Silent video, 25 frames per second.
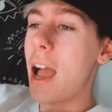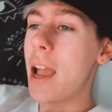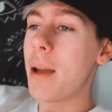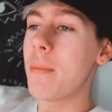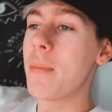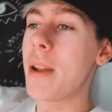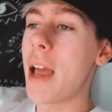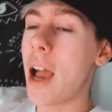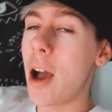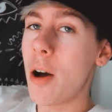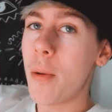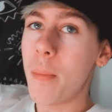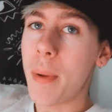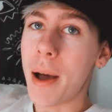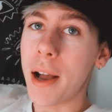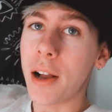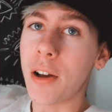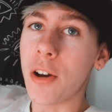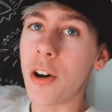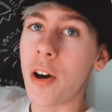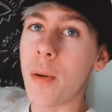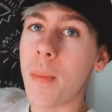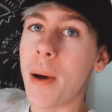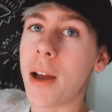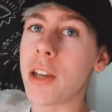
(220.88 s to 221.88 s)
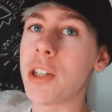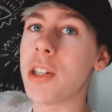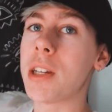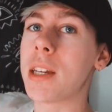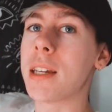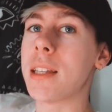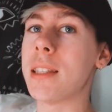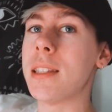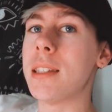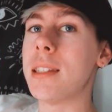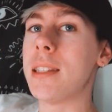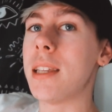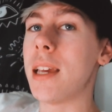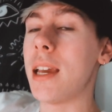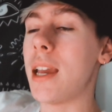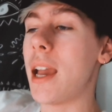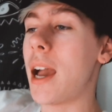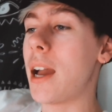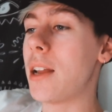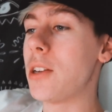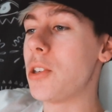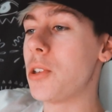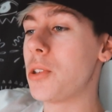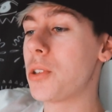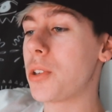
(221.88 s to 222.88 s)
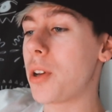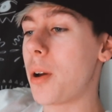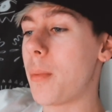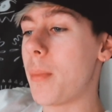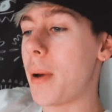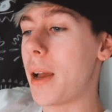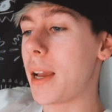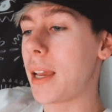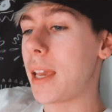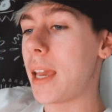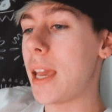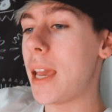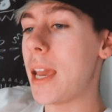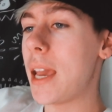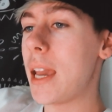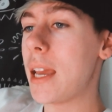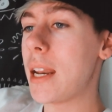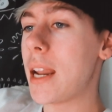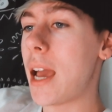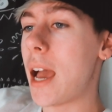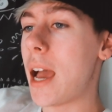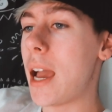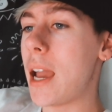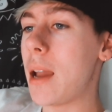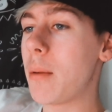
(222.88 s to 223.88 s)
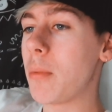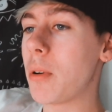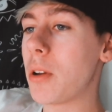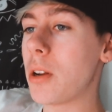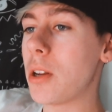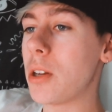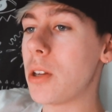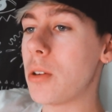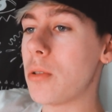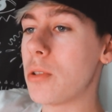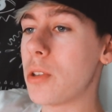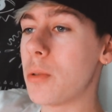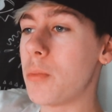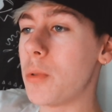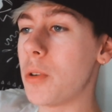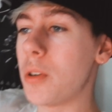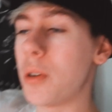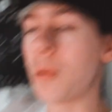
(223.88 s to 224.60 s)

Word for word: I am now back home, as you can see. I just got back in. I am going to do some